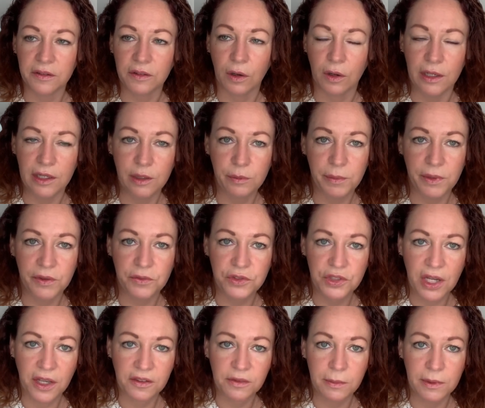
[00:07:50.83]
Got a little bit of
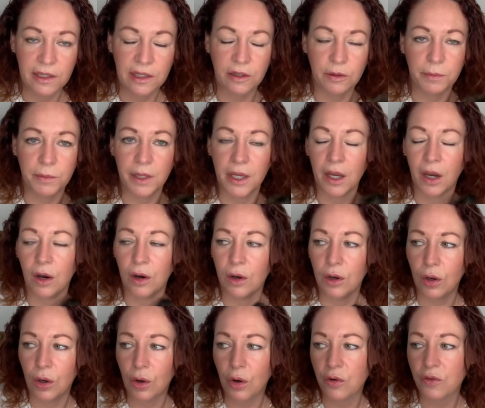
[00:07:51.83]
jasmine, a little bit
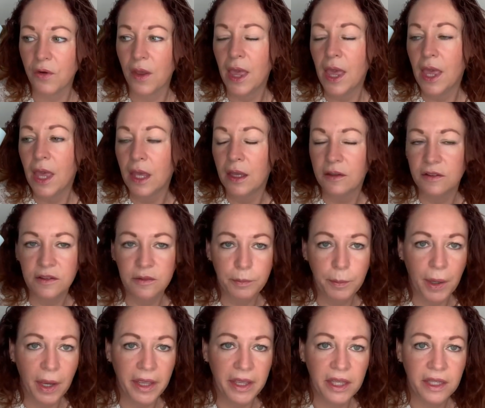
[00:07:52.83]
of
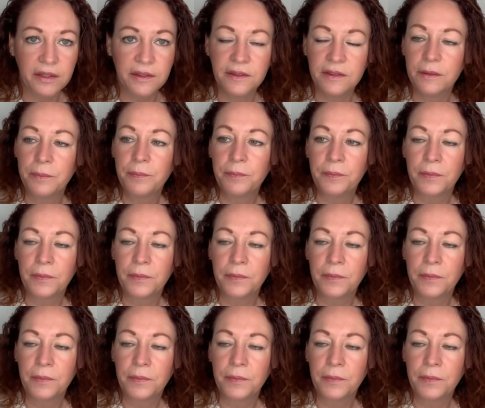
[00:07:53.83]
spice.